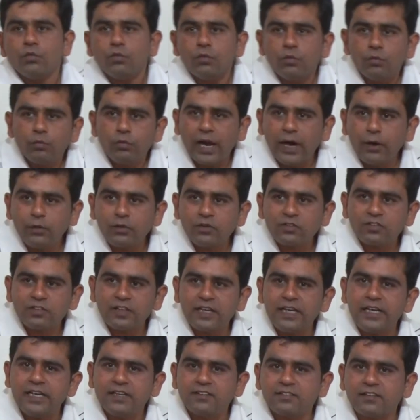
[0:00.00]
we have to
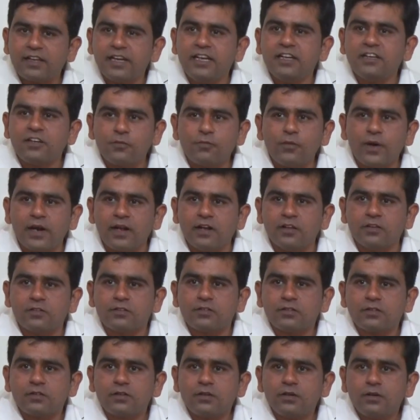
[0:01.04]
see its
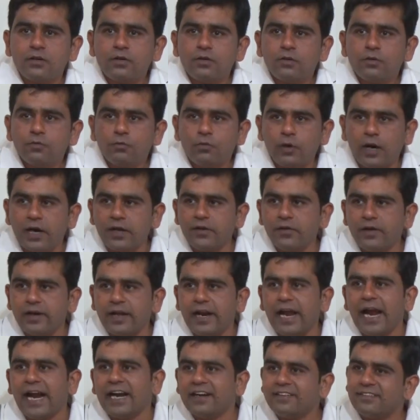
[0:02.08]
interference for your
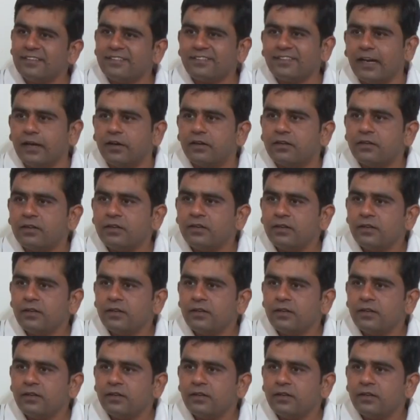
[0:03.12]
adjacent,